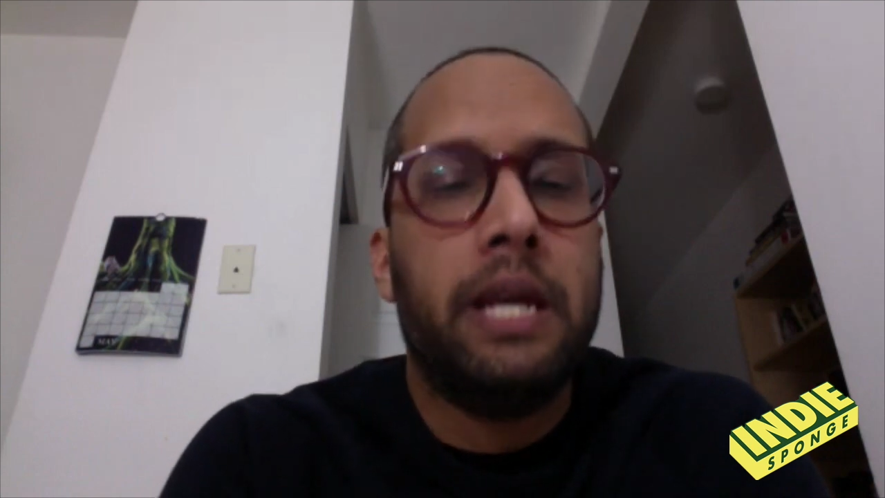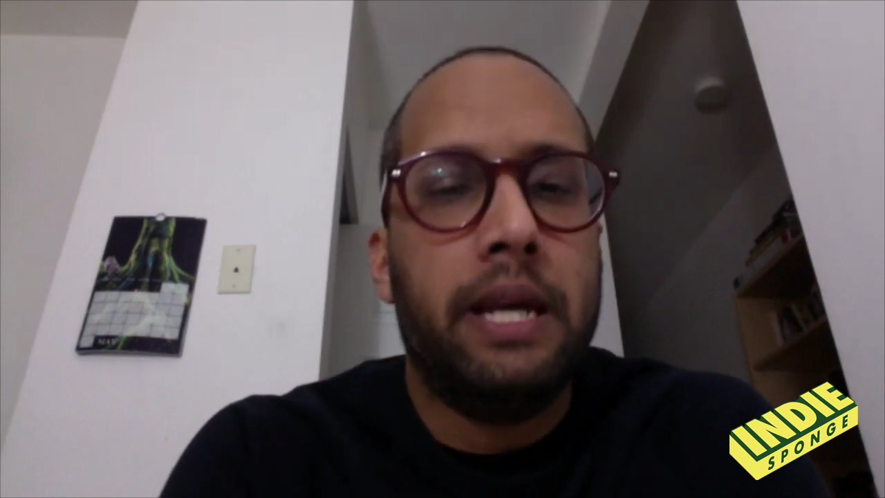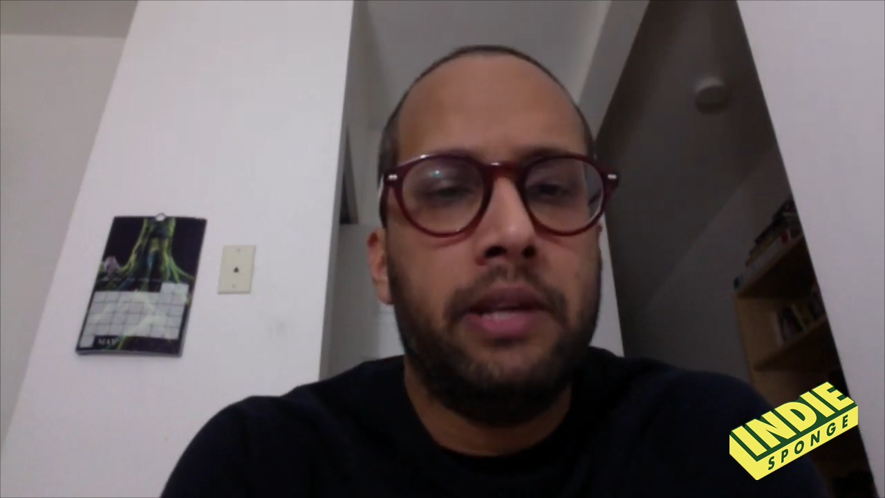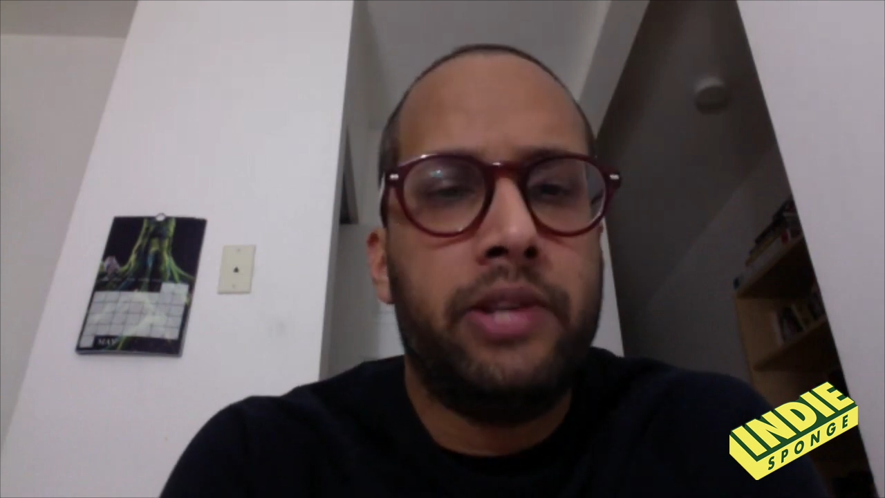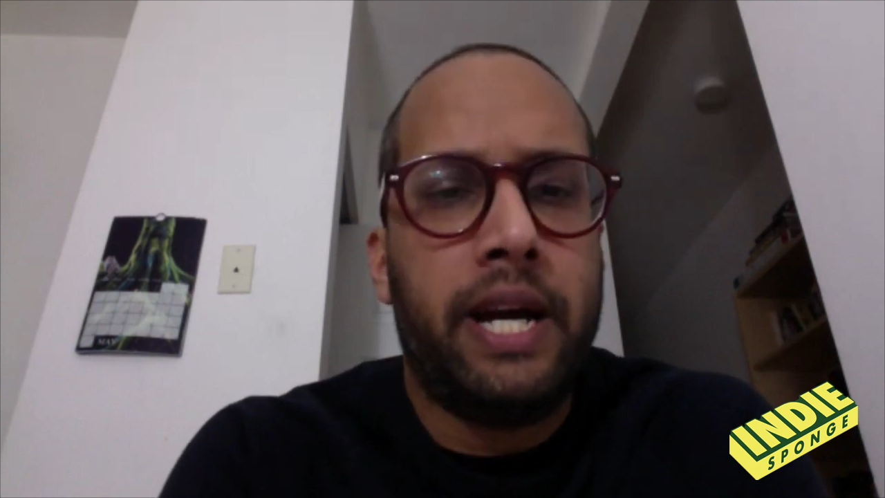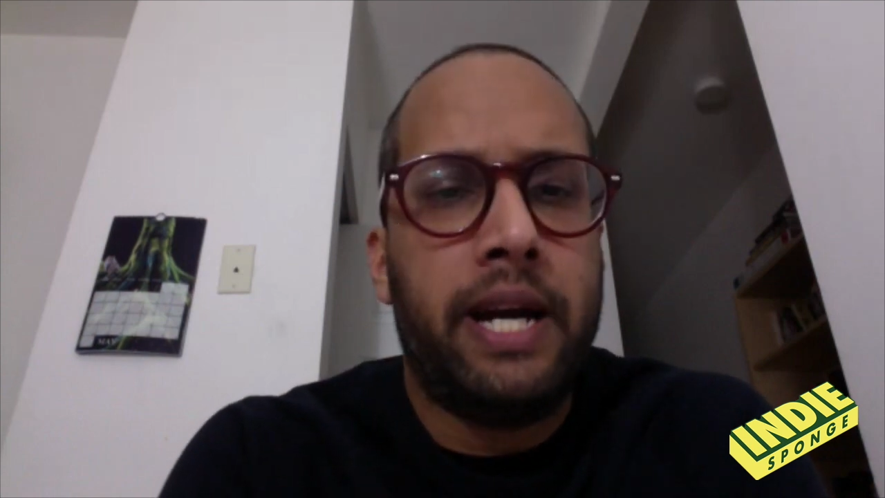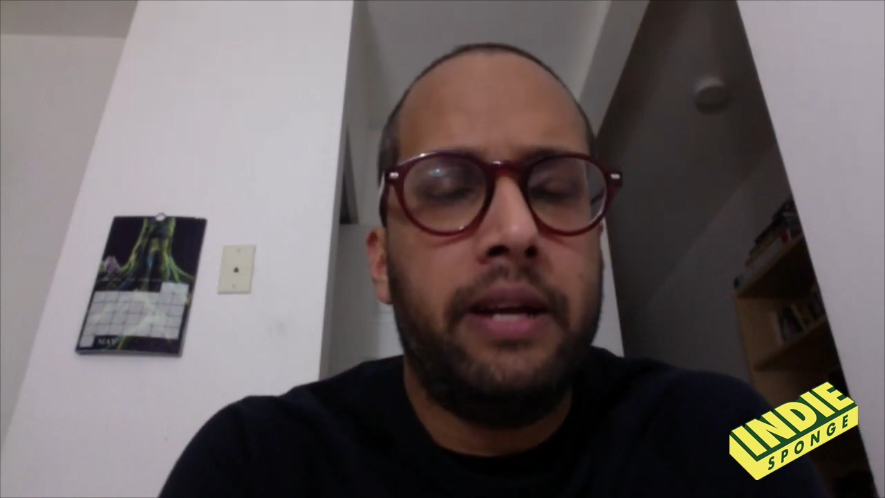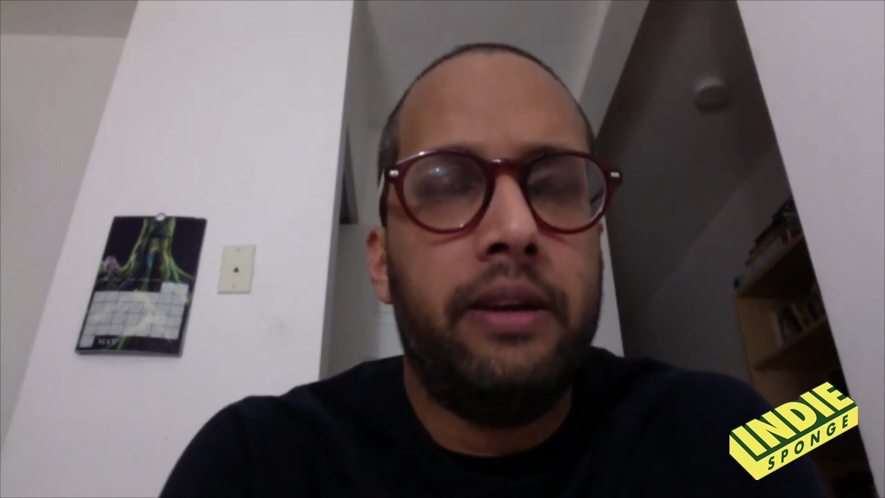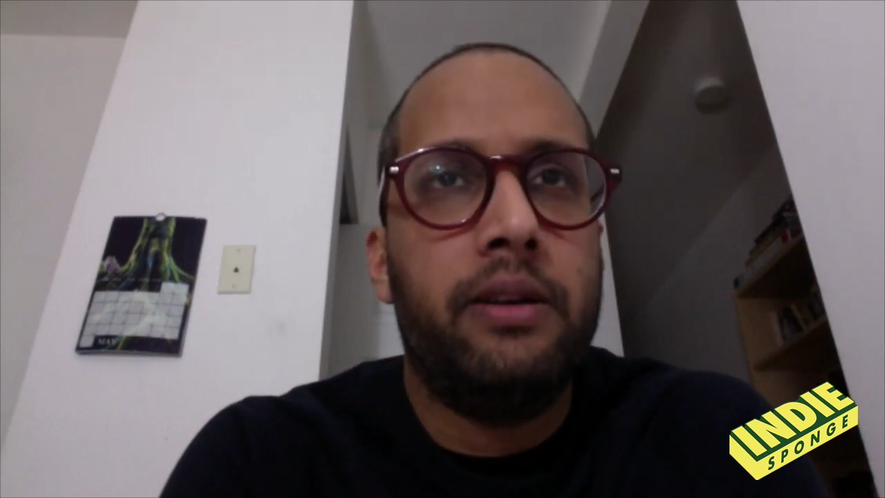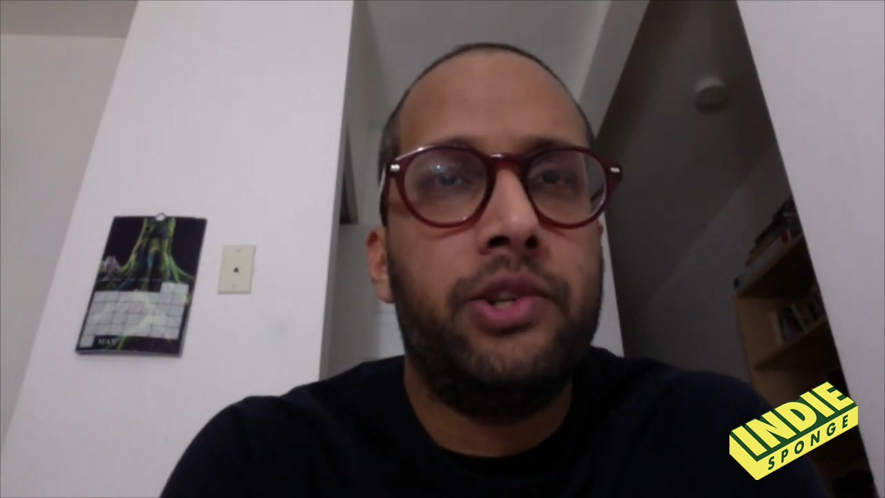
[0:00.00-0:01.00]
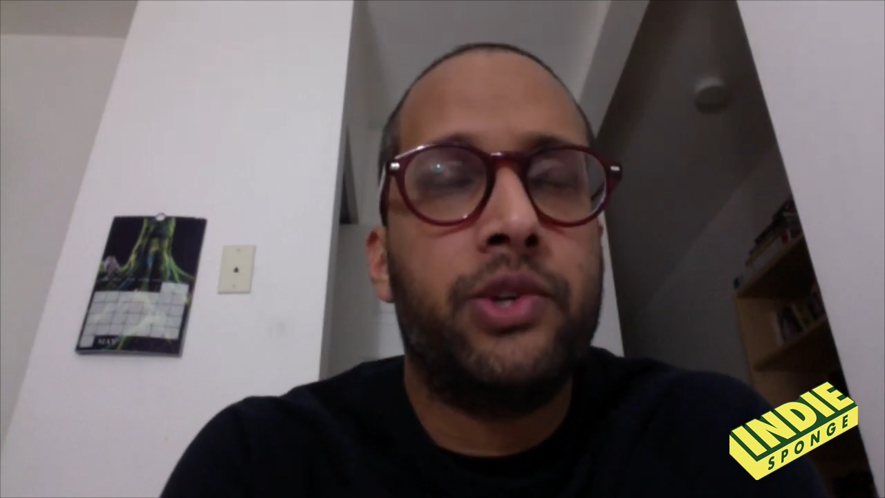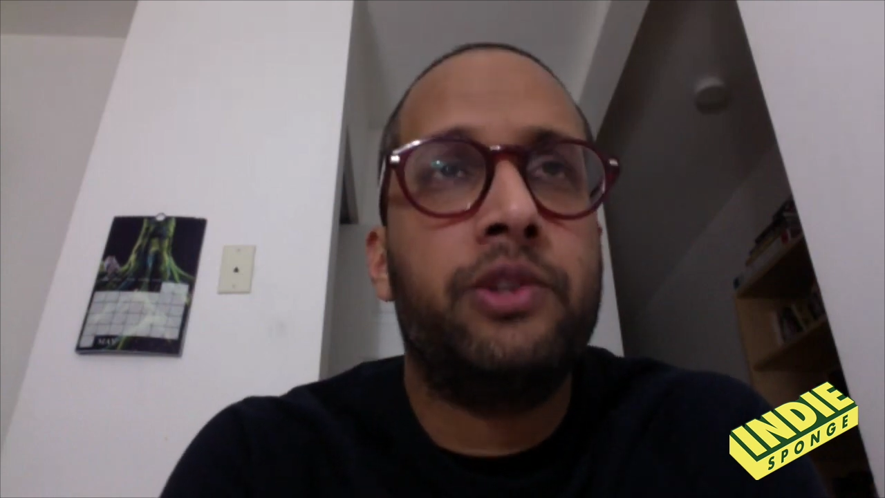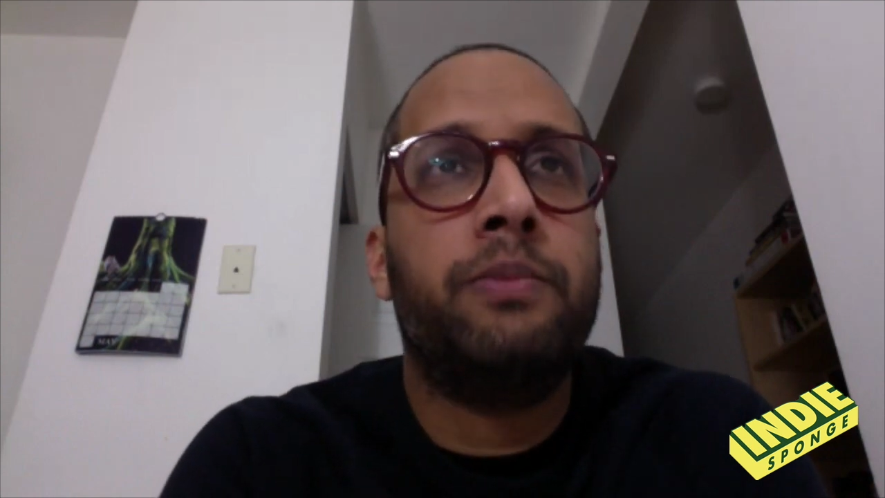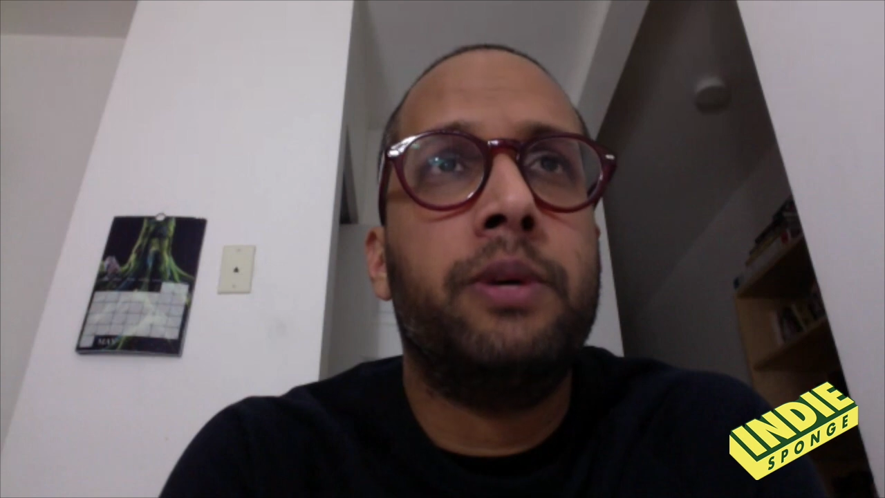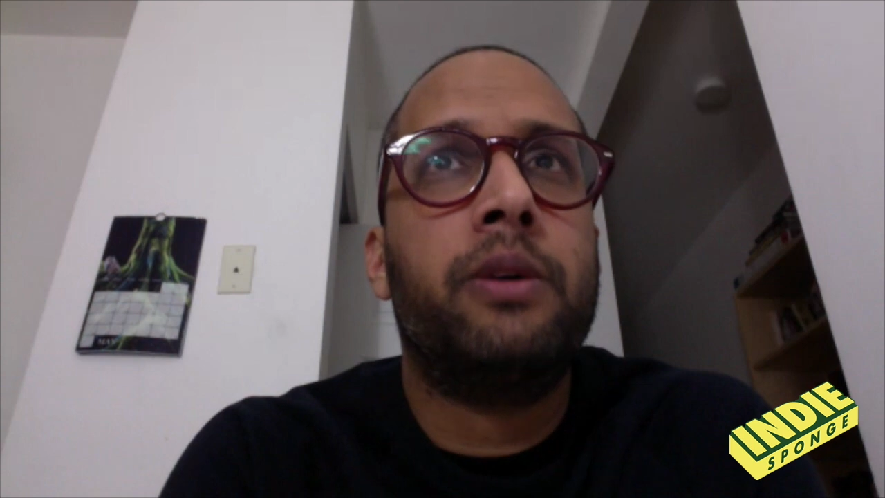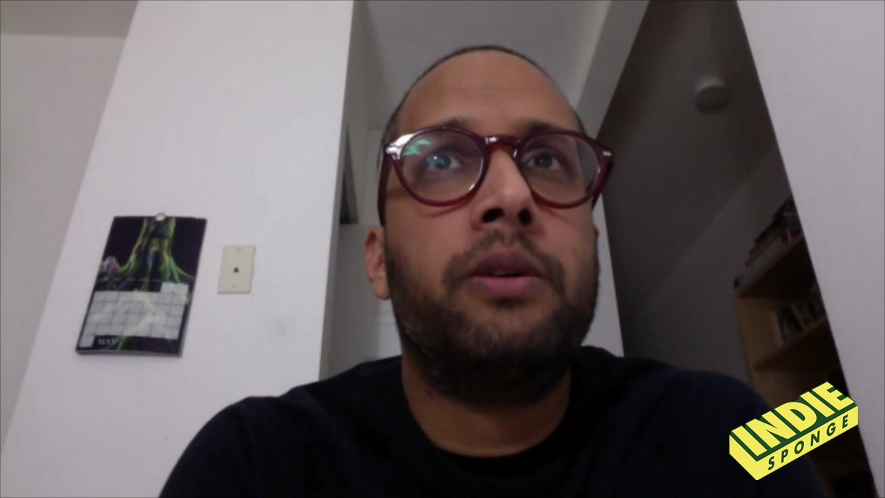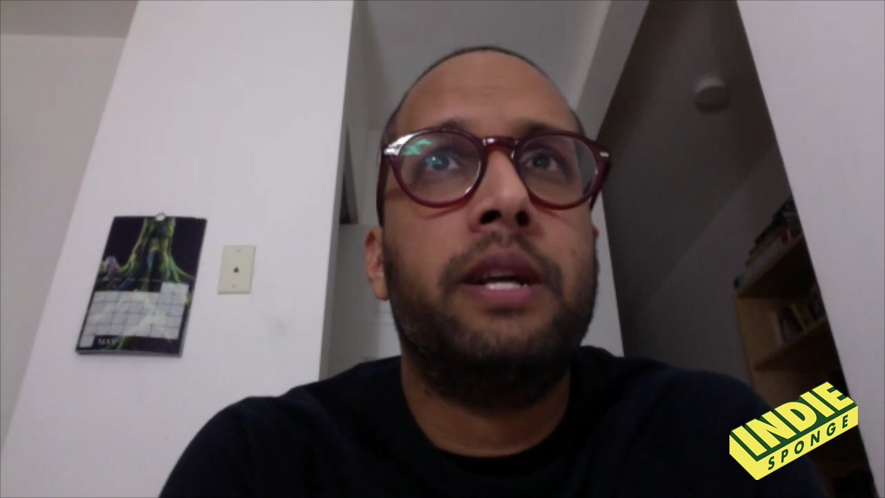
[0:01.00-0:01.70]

is that George Miller